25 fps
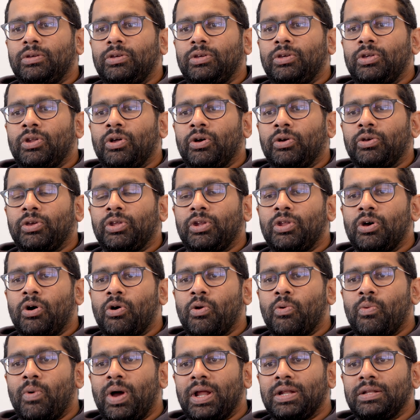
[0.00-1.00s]
you
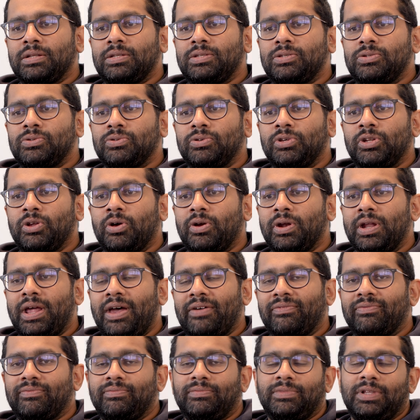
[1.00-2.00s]
don't
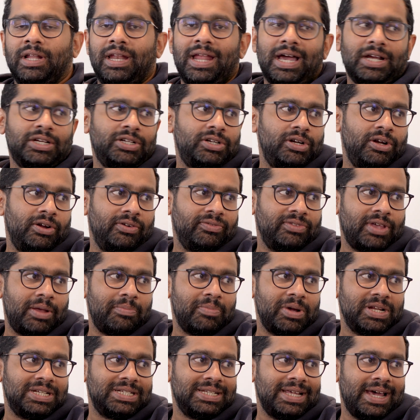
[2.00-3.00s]
have the luxury of
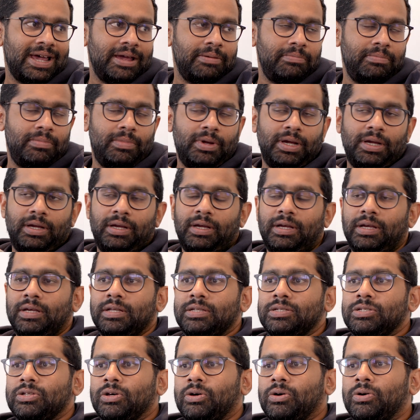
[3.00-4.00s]
that much time.
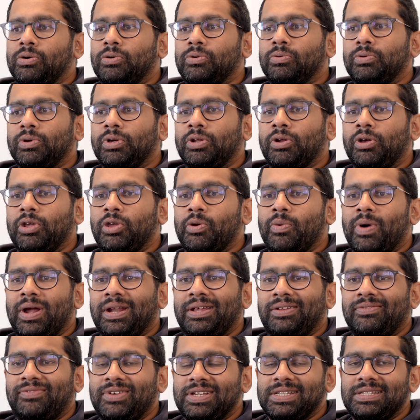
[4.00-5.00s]
So you want
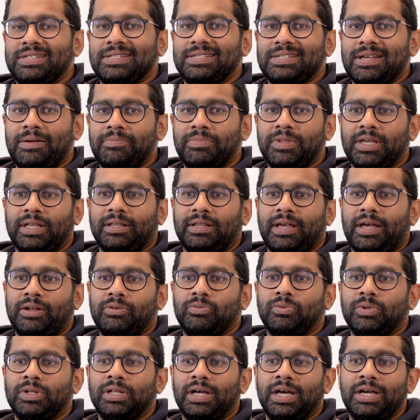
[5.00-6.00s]
to invest in something
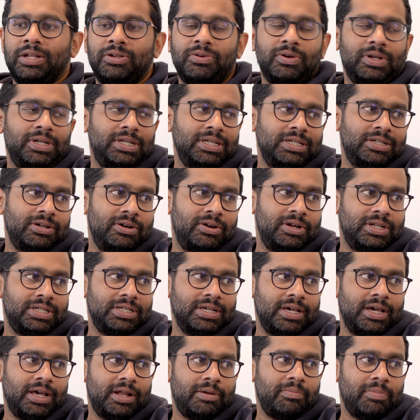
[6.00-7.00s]
that will earn you a decent
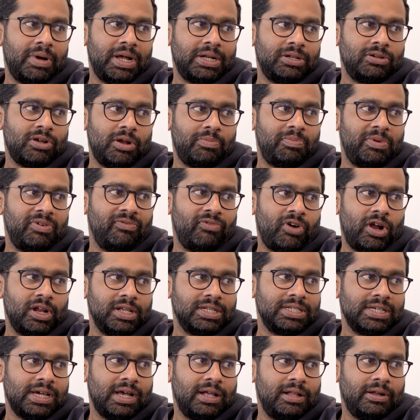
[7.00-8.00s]
return but not be
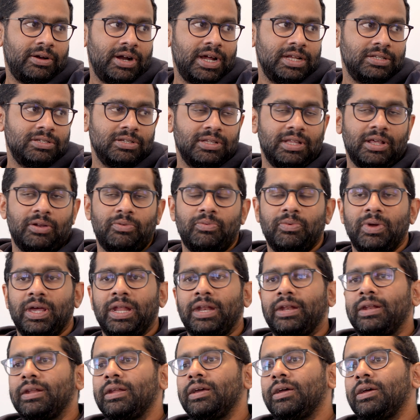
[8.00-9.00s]
volatile, right? So that
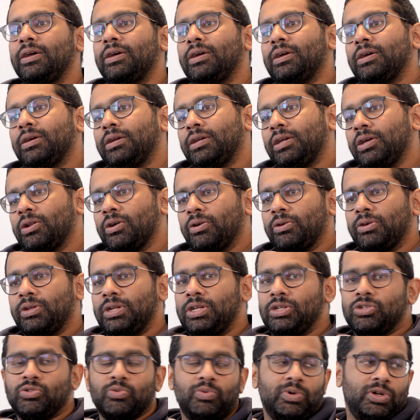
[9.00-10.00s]
when you
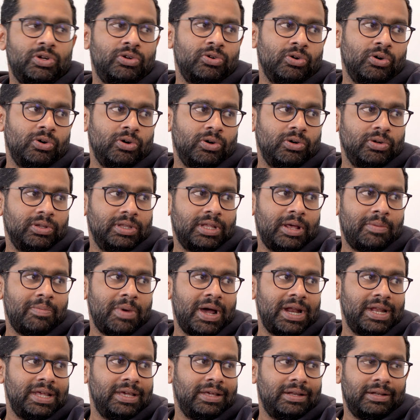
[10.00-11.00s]
need to withdraw that
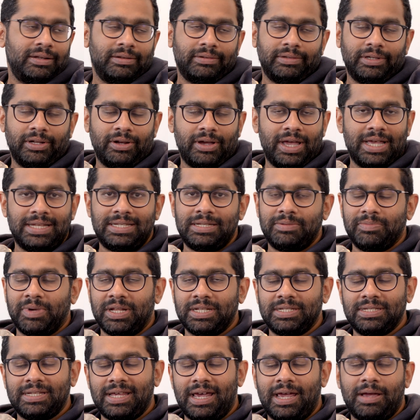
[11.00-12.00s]
money in 18
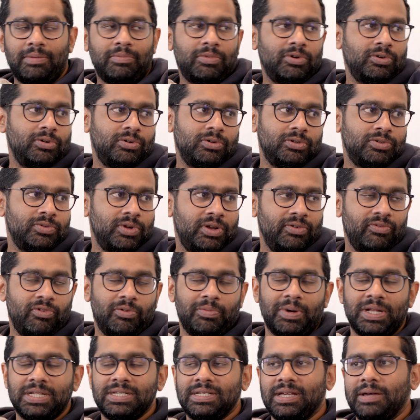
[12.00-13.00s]
months time or
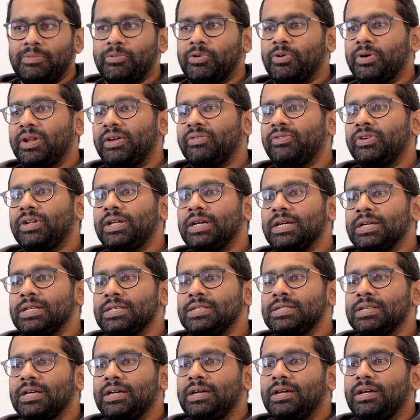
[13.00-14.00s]
24 months time or whatever it
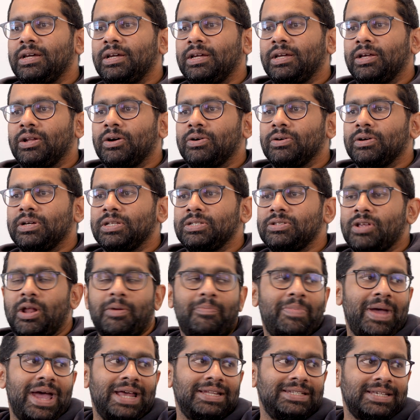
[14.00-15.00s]
is, it's not
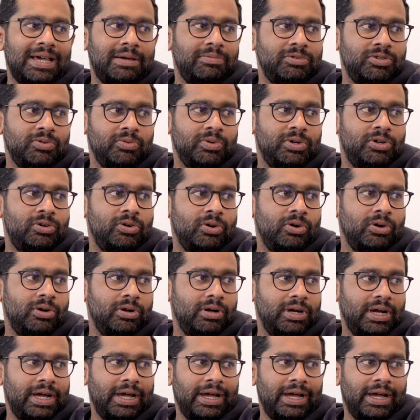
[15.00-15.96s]
a bad time to withdraw,